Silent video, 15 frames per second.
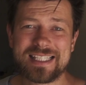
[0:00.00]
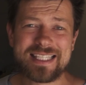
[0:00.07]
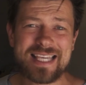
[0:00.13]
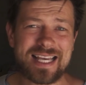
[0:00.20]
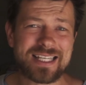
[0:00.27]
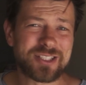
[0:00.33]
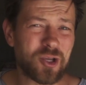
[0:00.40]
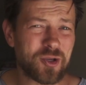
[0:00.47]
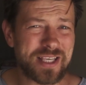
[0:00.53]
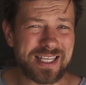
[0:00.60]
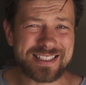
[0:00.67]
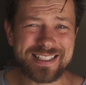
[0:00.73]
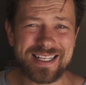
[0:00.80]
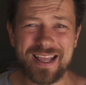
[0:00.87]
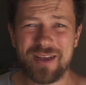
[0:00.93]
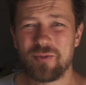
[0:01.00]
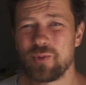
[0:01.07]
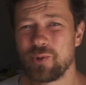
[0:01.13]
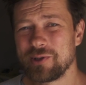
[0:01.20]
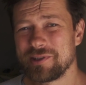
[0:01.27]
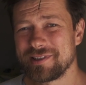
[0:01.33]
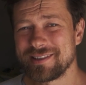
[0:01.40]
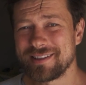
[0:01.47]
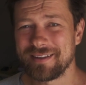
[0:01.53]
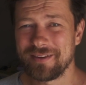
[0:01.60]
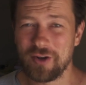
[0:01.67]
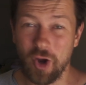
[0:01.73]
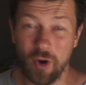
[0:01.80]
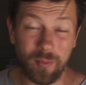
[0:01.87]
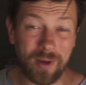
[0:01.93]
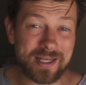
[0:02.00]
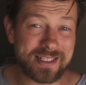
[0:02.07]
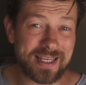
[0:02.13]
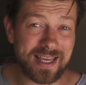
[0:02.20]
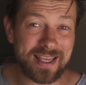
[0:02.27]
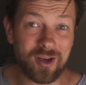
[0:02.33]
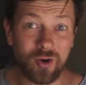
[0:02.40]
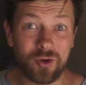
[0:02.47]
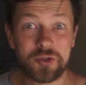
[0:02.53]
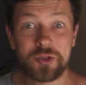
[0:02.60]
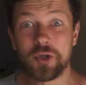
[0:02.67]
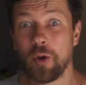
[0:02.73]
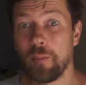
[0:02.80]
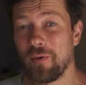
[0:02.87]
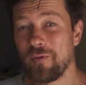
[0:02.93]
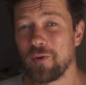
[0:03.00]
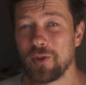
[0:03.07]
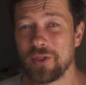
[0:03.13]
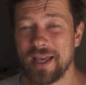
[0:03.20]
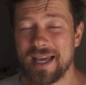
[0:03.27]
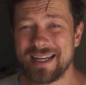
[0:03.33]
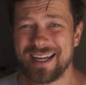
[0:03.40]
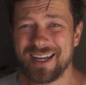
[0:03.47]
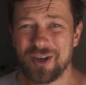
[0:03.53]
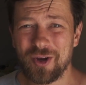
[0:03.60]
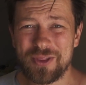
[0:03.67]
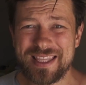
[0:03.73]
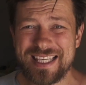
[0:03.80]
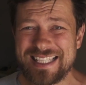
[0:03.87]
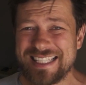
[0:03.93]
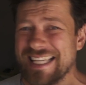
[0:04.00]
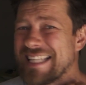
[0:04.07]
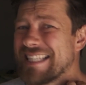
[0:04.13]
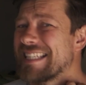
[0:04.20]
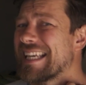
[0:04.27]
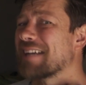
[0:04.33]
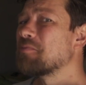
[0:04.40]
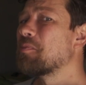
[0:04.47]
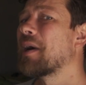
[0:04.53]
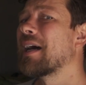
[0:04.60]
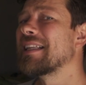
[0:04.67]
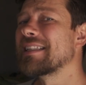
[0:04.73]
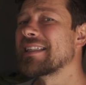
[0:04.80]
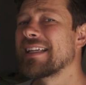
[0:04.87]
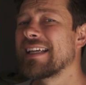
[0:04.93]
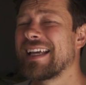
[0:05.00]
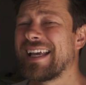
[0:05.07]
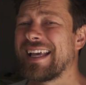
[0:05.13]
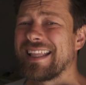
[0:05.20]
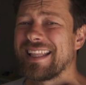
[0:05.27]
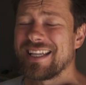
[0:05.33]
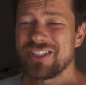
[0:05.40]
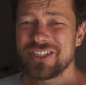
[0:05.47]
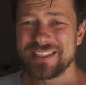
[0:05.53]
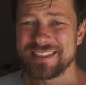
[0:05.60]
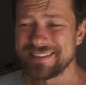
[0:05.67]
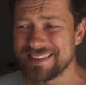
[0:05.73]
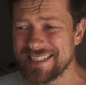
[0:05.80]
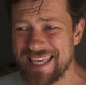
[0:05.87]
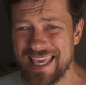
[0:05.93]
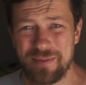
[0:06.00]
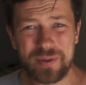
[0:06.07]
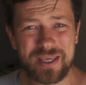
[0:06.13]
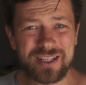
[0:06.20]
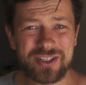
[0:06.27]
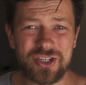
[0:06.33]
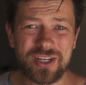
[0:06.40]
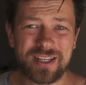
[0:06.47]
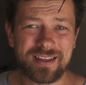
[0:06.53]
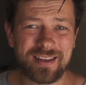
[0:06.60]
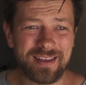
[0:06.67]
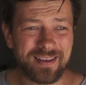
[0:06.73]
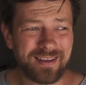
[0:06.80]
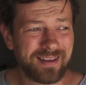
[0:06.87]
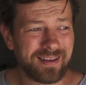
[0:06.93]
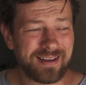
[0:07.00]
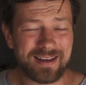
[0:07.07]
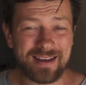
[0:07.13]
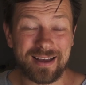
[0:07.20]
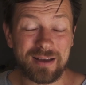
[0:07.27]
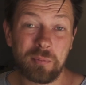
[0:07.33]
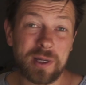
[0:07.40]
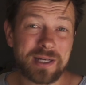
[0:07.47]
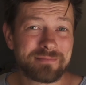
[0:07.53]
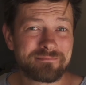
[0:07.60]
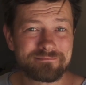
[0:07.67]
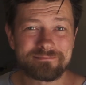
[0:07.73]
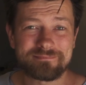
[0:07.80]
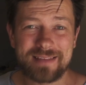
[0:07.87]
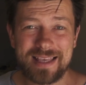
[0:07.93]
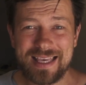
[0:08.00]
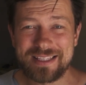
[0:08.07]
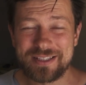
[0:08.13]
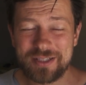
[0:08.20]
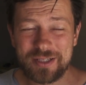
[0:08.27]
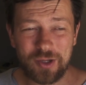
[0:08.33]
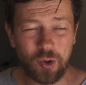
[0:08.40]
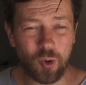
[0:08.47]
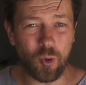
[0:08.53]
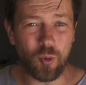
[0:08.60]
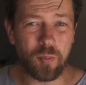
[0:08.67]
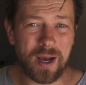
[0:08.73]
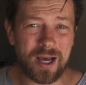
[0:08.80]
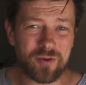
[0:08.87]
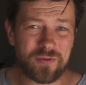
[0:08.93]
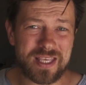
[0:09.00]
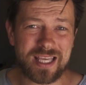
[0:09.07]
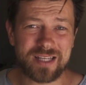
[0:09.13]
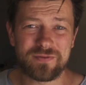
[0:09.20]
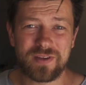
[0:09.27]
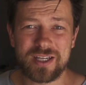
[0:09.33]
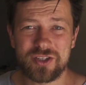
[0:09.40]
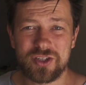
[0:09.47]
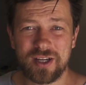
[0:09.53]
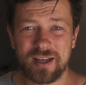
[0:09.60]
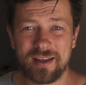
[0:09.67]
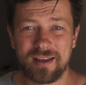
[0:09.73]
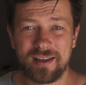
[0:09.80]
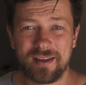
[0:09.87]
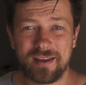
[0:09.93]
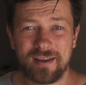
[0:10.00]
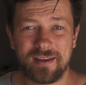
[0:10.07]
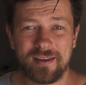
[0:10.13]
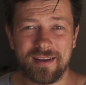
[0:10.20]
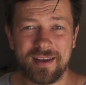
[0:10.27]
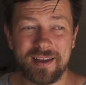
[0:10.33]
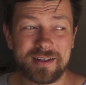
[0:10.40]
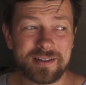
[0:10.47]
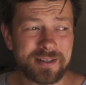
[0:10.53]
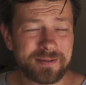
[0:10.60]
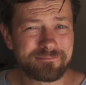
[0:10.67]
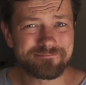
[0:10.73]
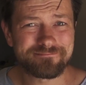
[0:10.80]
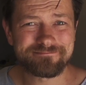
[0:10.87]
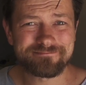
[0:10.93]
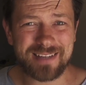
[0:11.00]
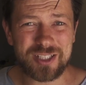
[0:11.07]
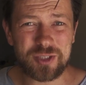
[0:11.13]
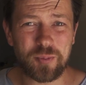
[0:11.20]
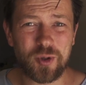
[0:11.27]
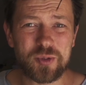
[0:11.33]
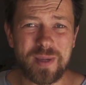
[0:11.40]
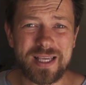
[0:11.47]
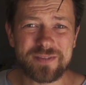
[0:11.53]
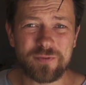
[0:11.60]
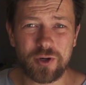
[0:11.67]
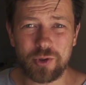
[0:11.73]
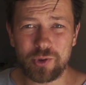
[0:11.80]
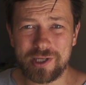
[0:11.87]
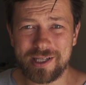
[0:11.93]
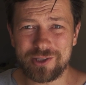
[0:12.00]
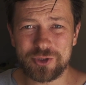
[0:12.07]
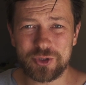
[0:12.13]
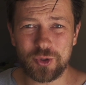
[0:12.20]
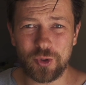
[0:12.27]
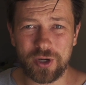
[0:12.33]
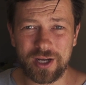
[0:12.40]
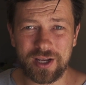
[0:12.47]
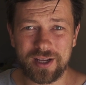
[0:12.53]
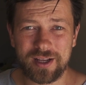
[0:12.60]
Yeah, so yesterday was not my day. On top of all that, I got these insect bites that just keep itching, but it's all part of the adventure, and I suppose makes for a good little story.